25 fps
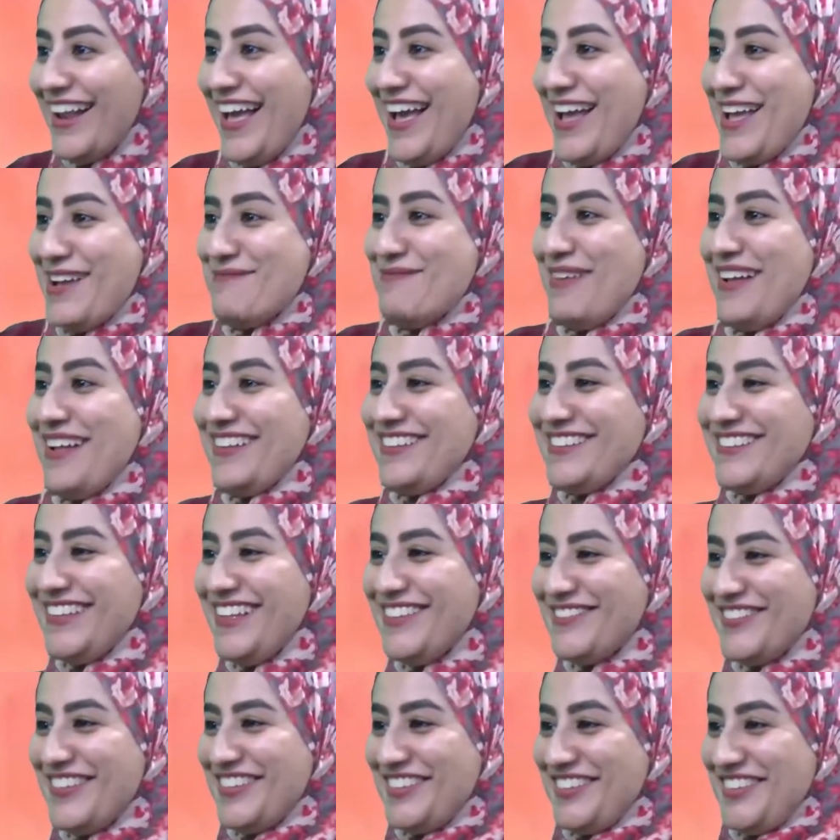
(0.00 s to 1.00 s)
and I am
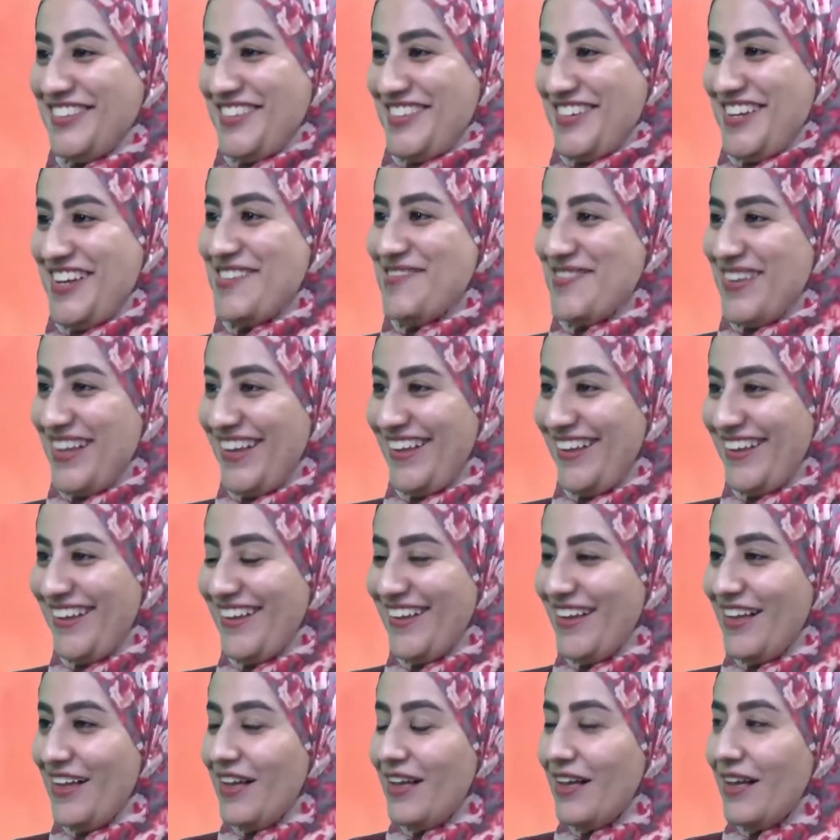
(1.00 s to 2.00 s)
myself is screaming,
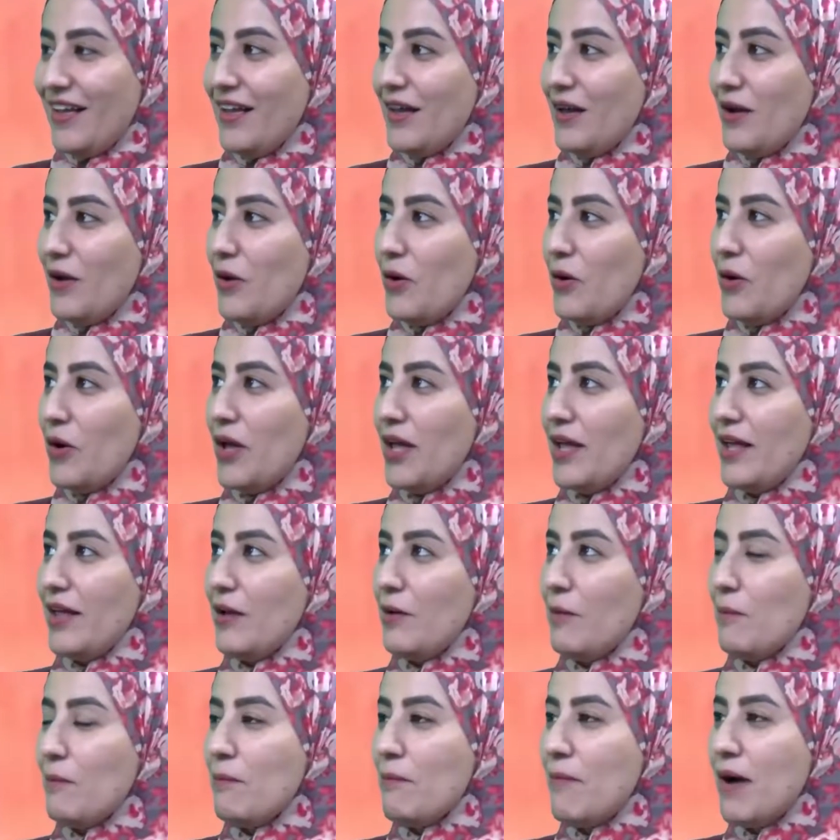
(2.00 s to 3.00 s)

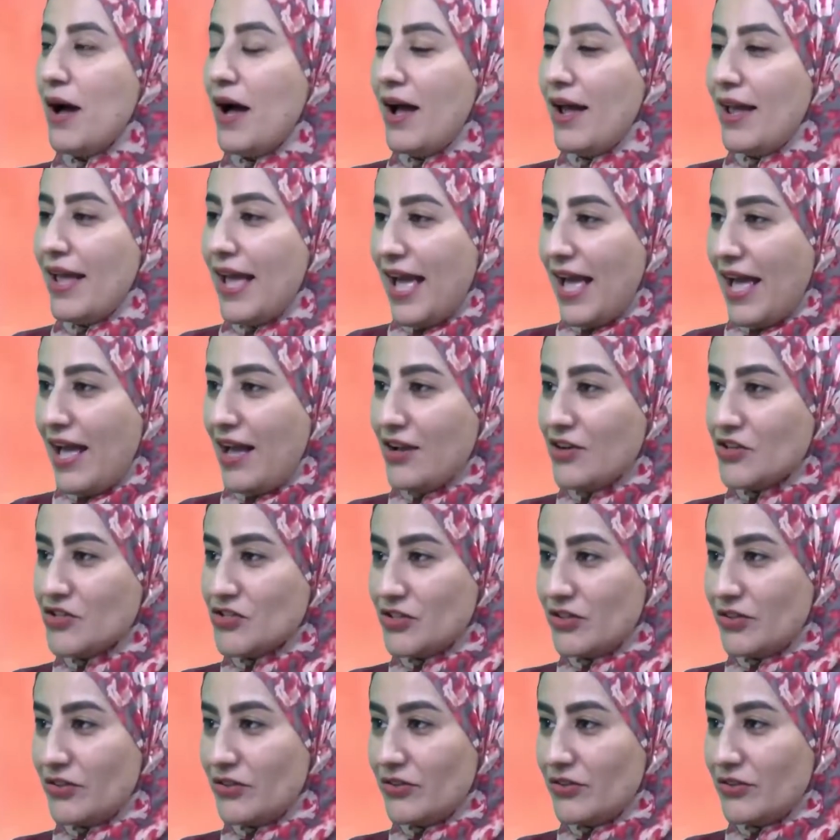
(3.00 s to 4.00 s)
my
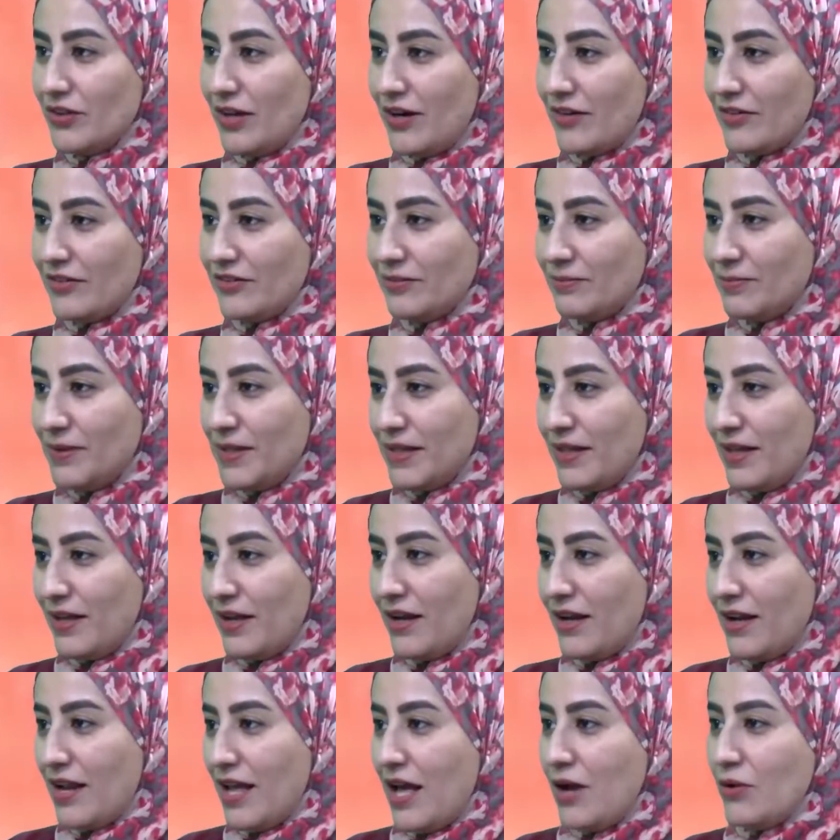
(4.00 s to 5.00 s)
actions are
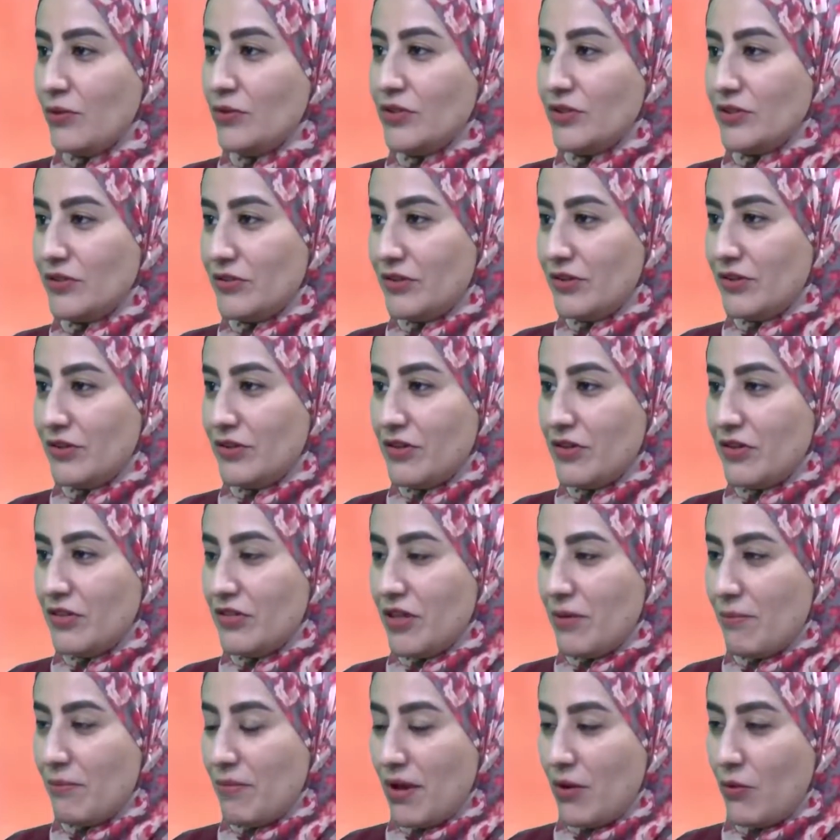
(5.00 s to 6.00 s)
speaking louder
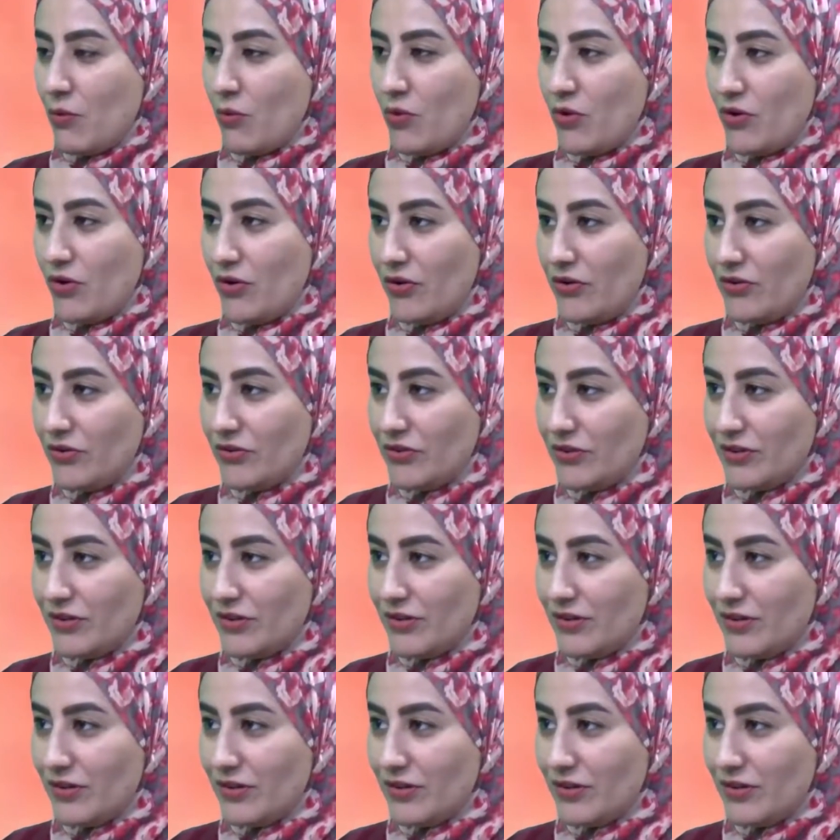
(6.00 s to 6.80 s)
than my words.